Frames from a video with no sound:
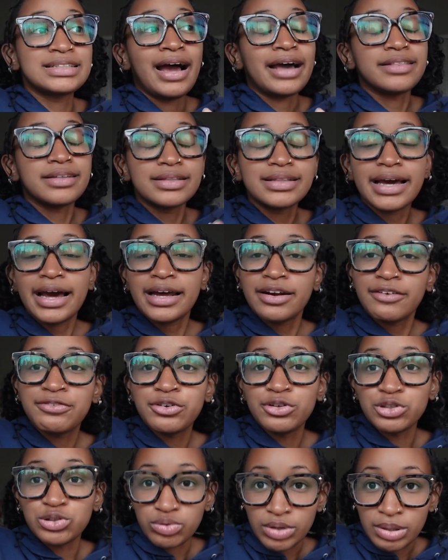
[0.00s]
I think they had a
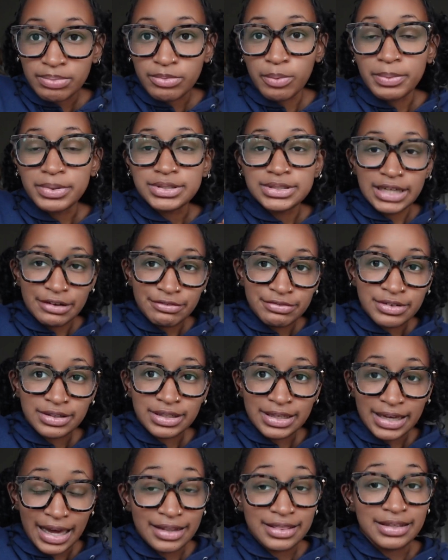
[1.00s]
few sweet moments
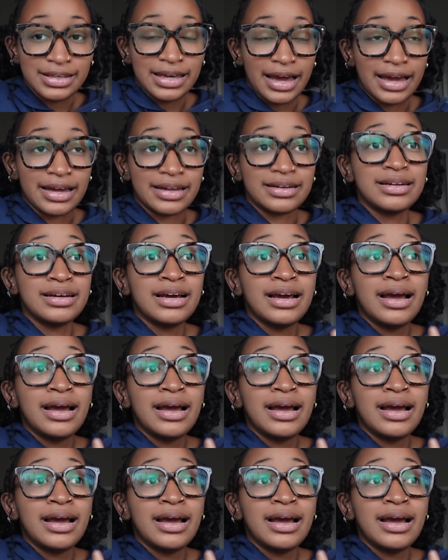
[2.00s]
definitely at the end,